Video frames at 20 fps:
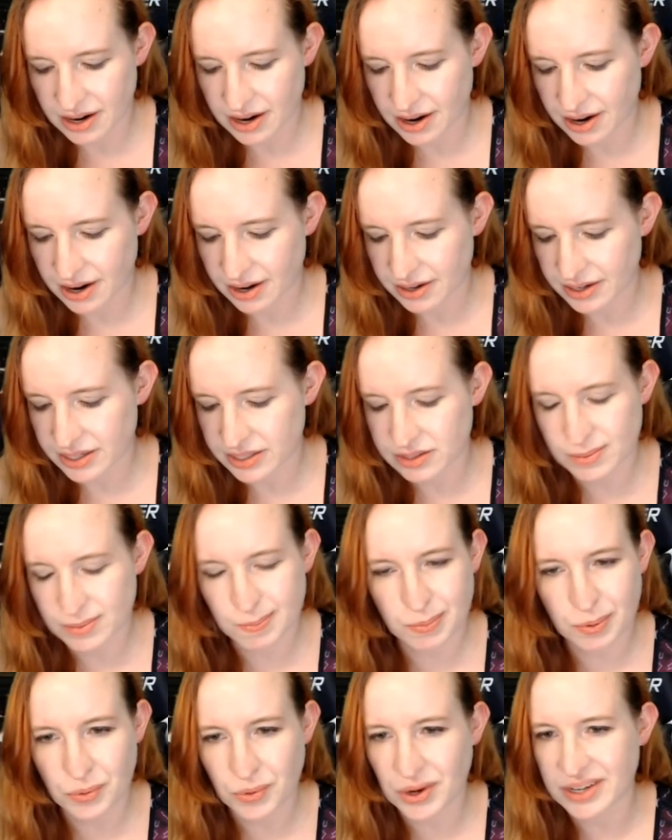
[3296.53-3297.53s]
It's
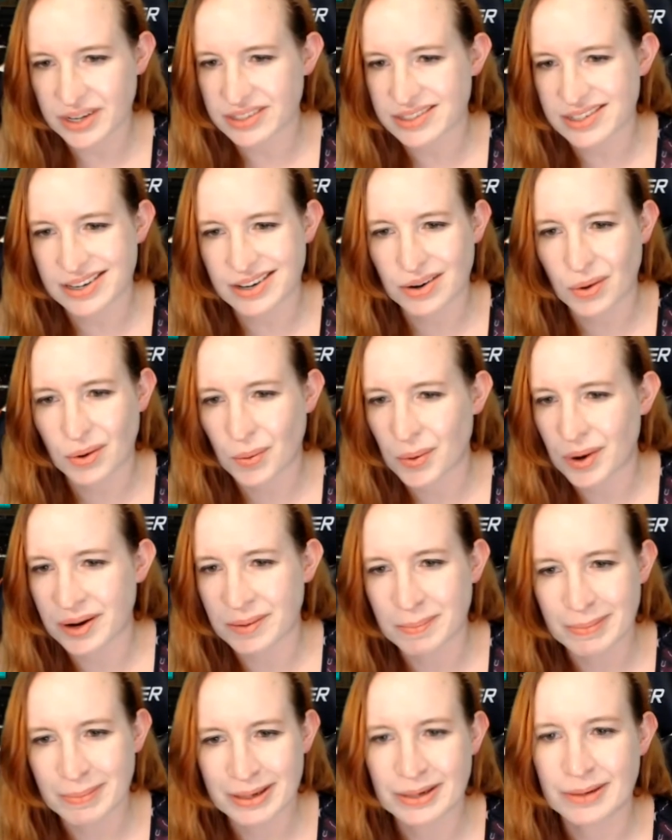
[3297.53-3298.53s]
0.01
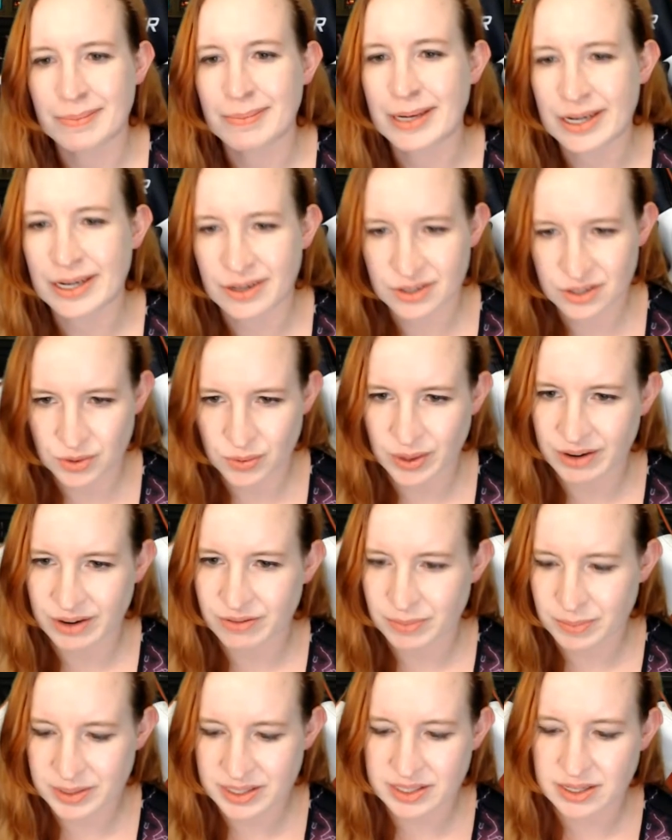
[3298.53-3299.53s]
millimeters away from the
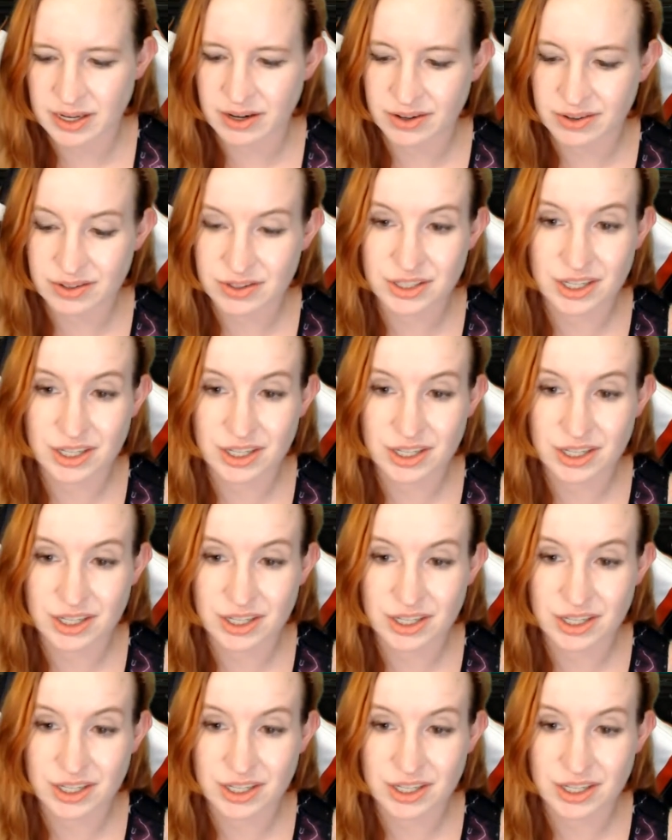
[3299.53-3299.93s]
center of the ship.